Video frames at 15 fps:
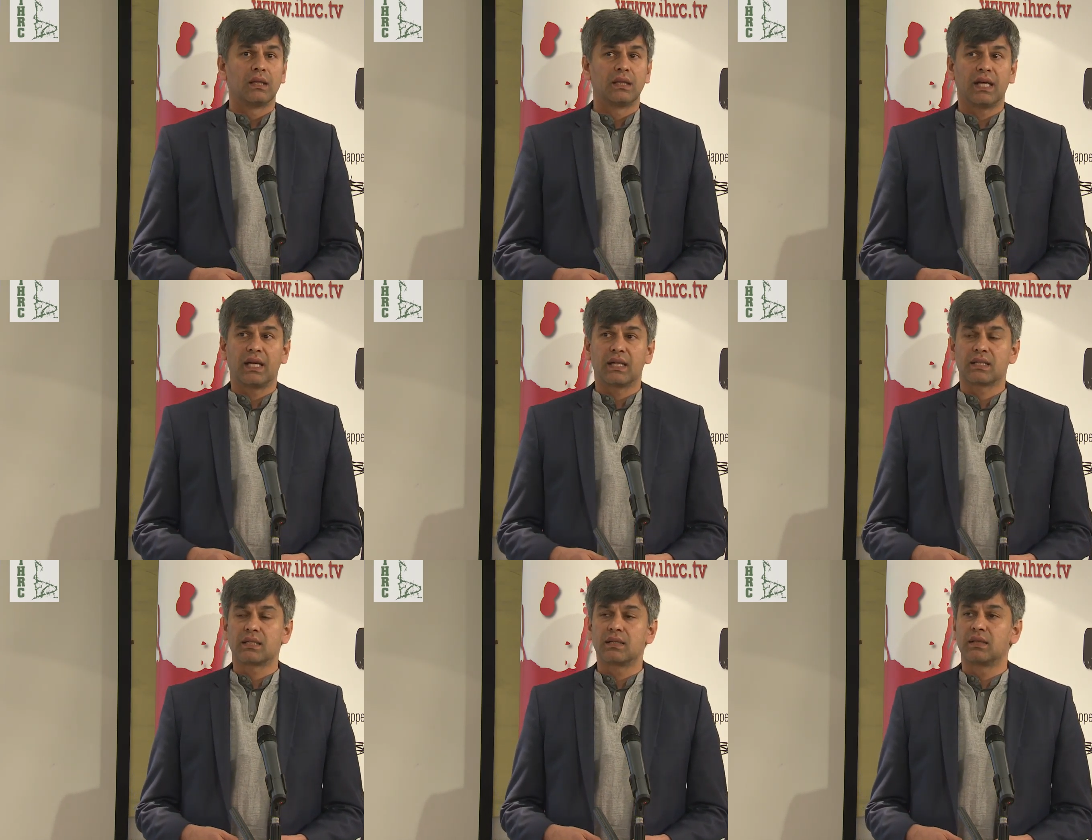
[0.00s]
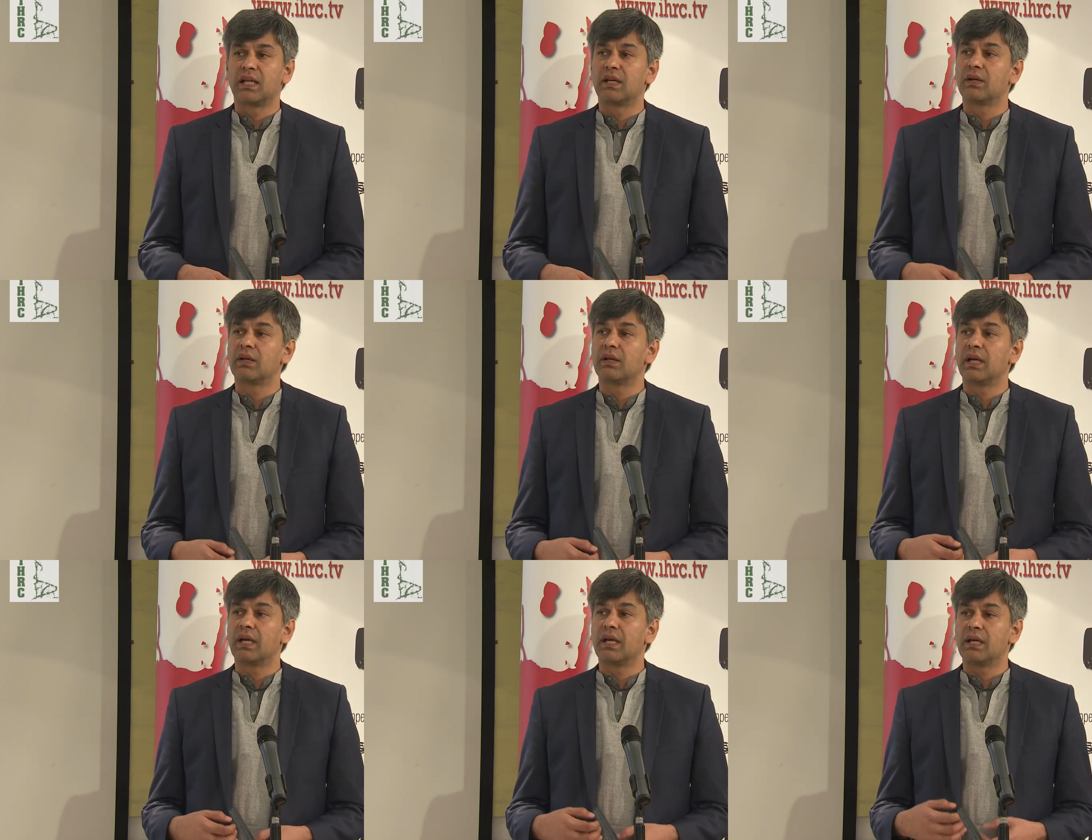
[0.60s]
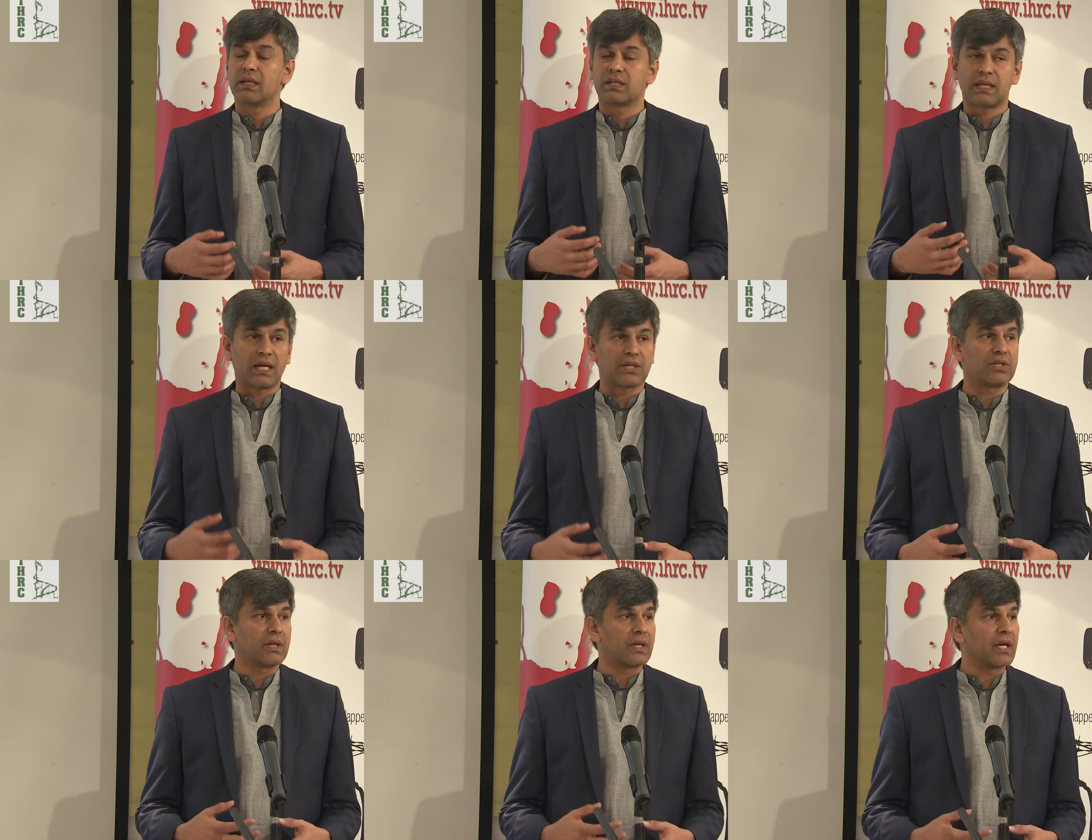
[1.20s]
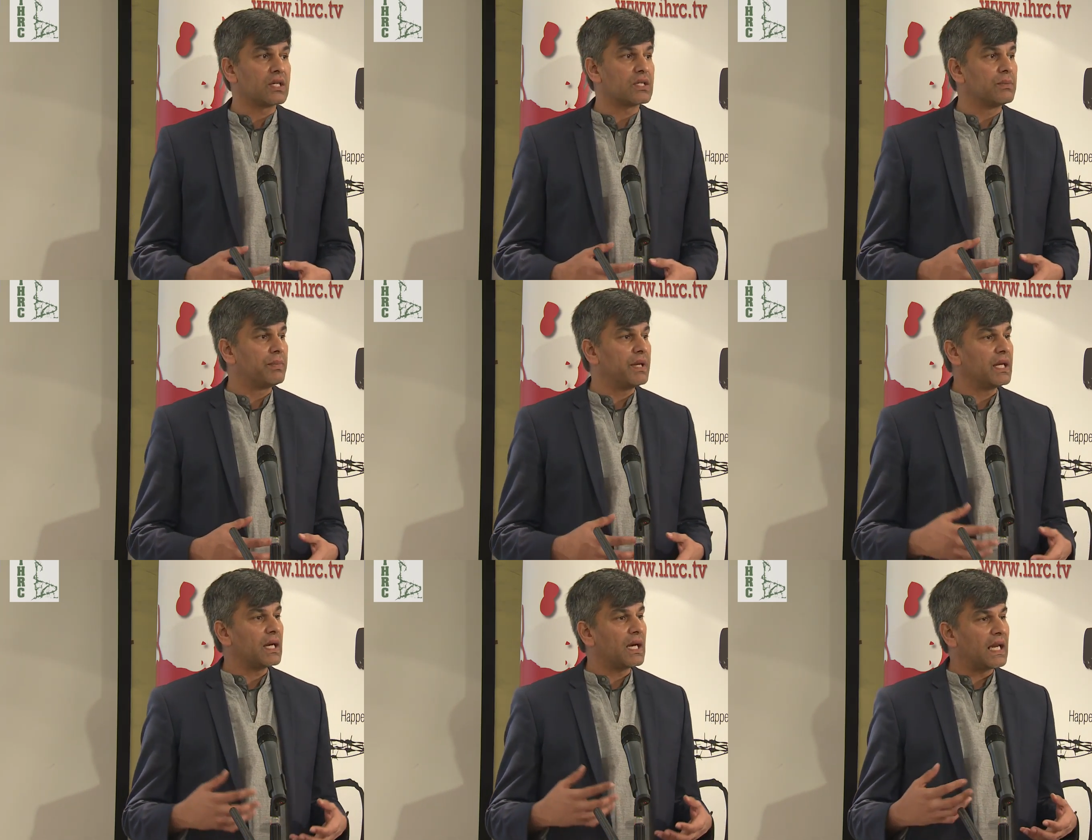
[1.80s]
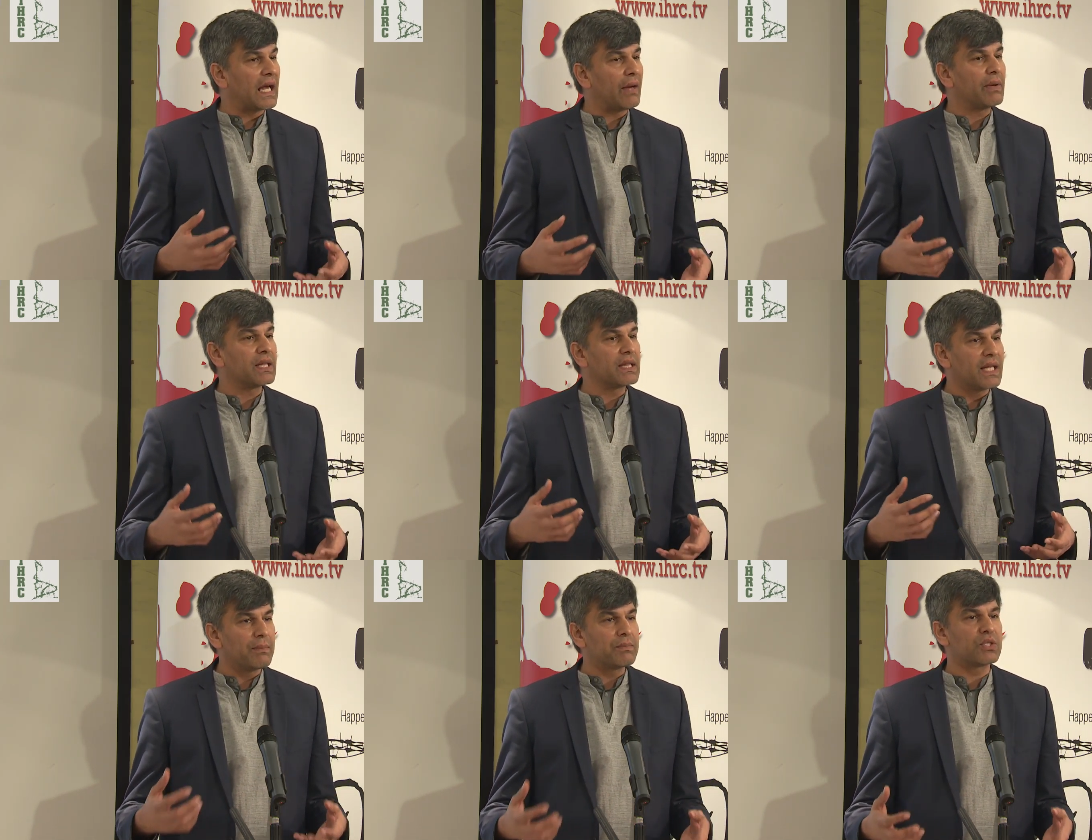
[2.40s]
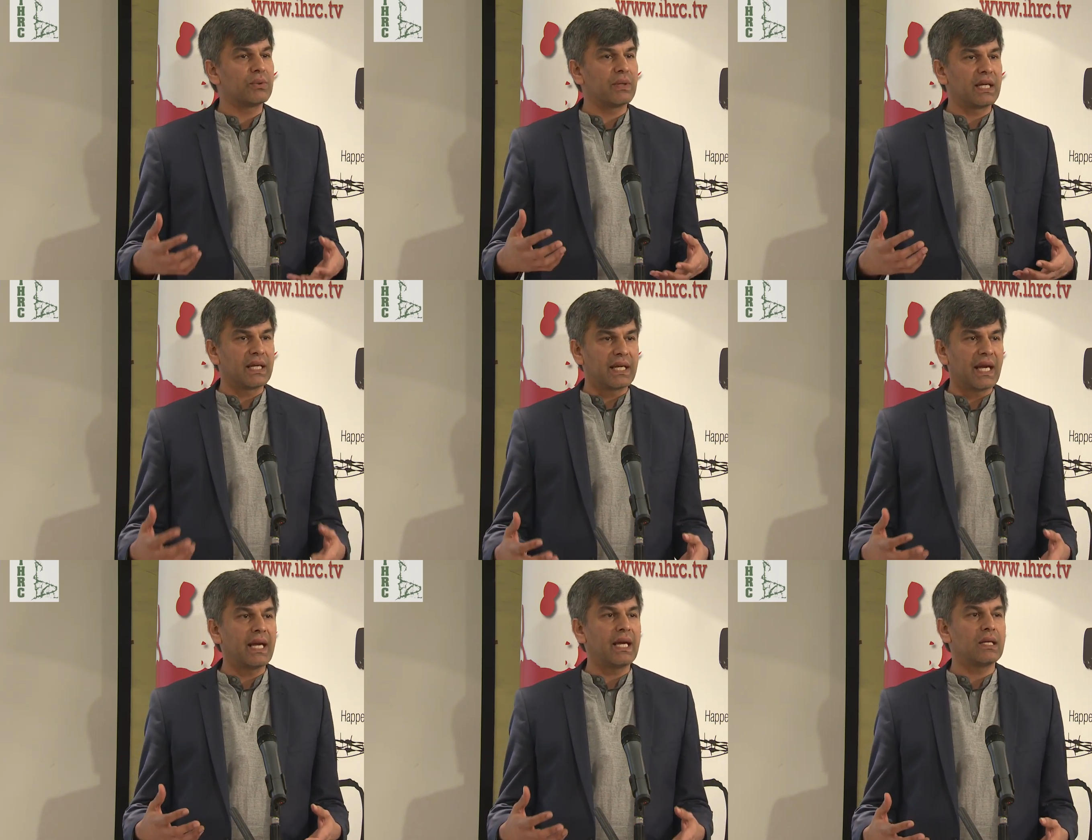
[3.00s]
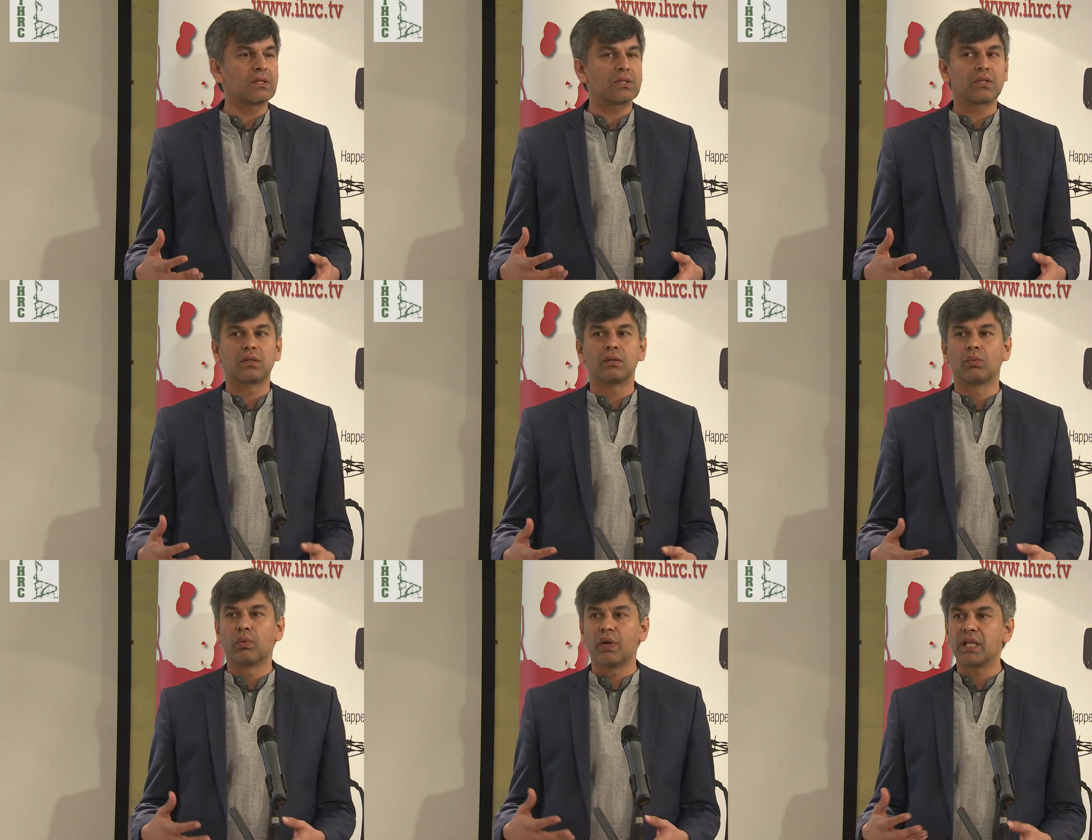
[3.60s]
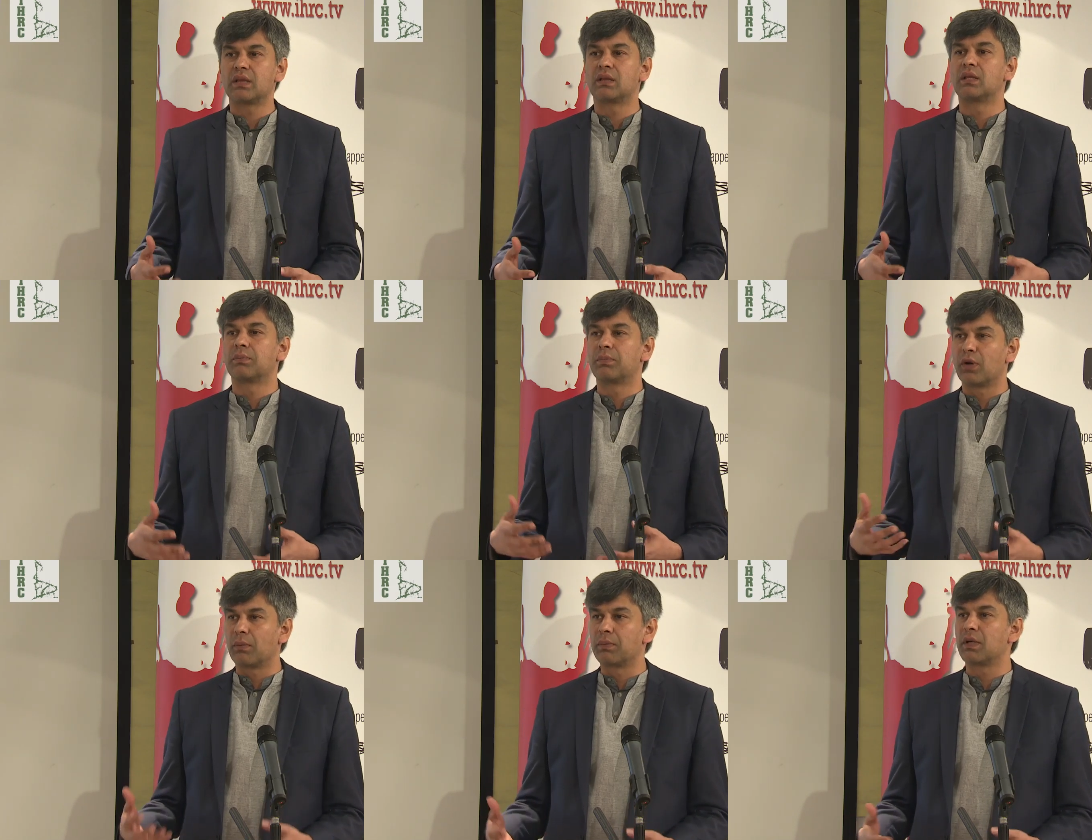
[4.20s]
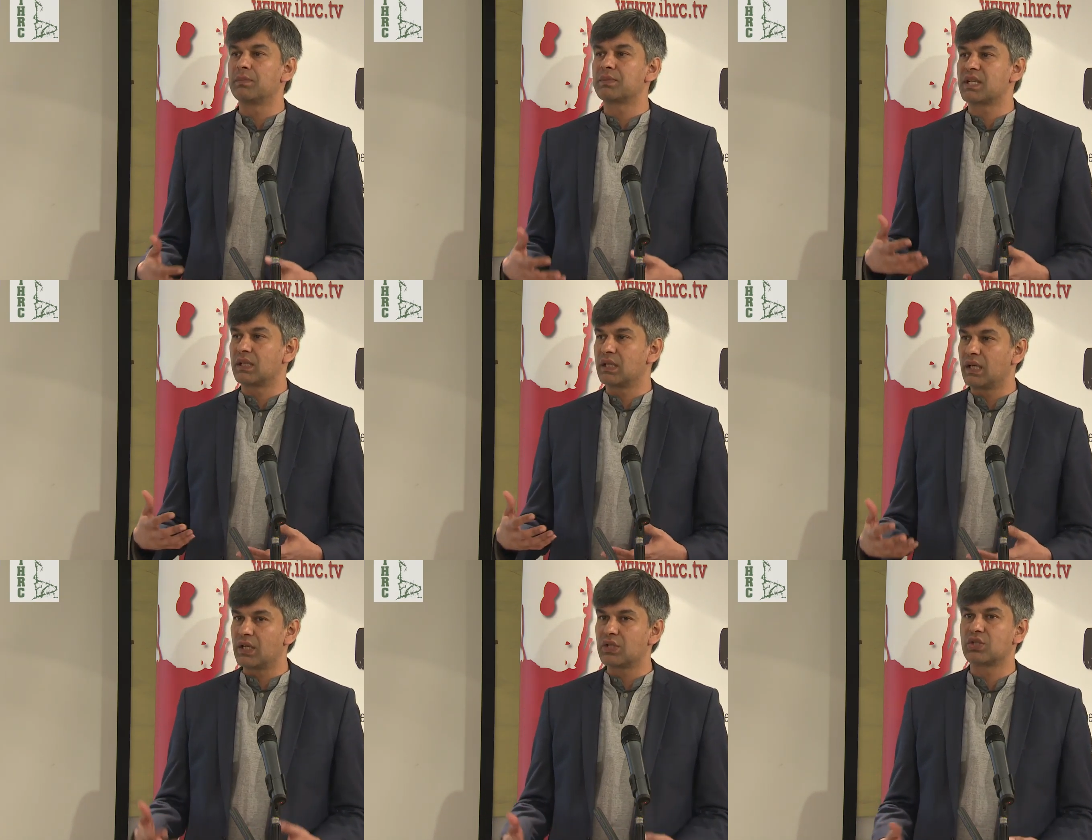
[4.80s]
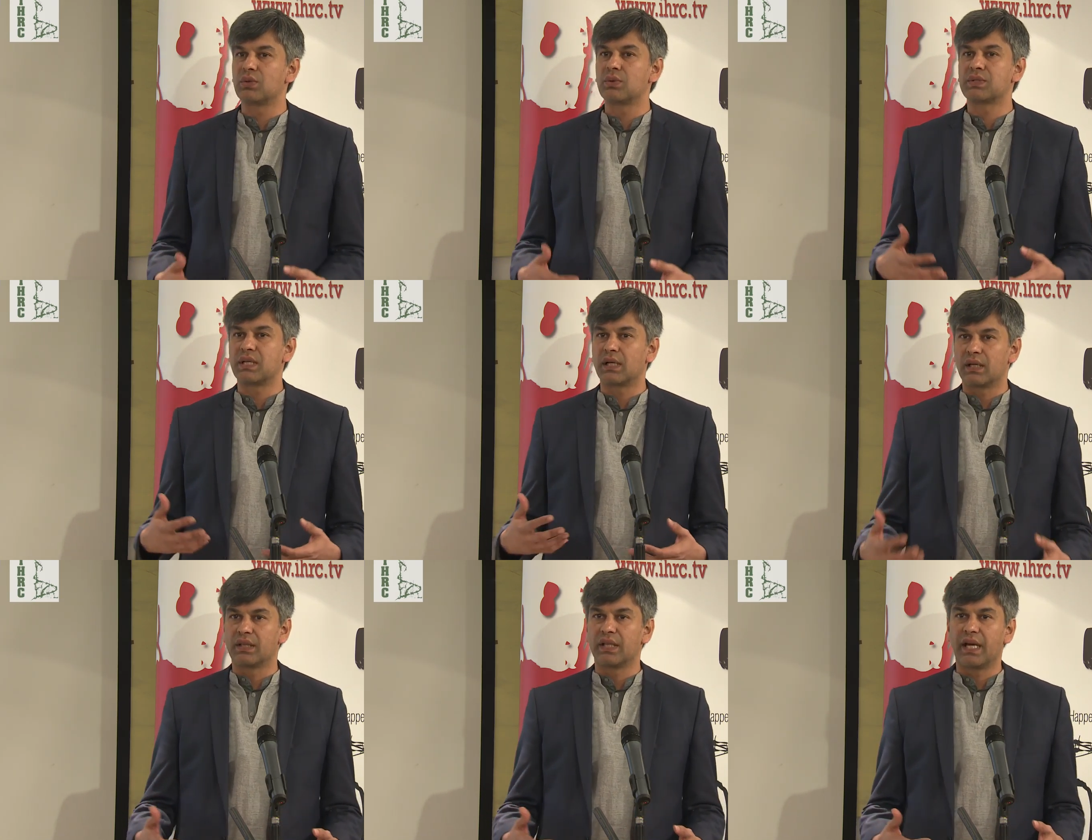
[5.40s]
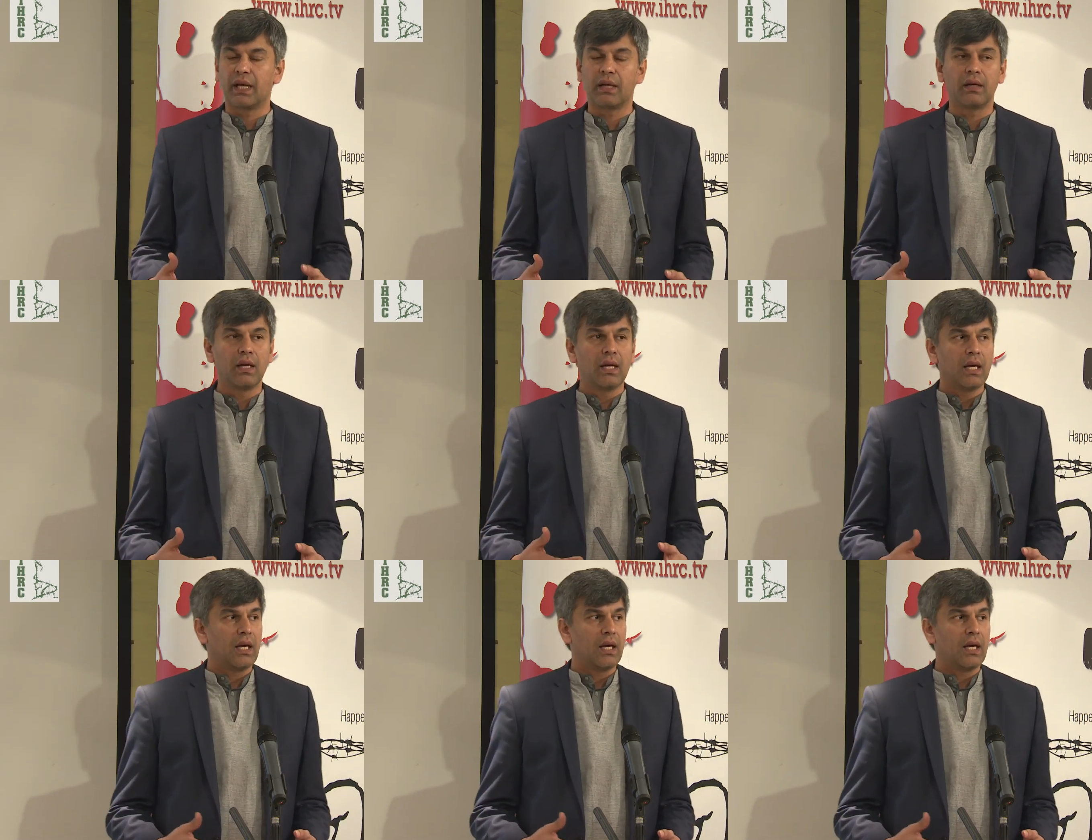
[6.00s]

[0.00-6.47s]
that they, it's actually going to be allowing them to engage with the problems and the issues that are there,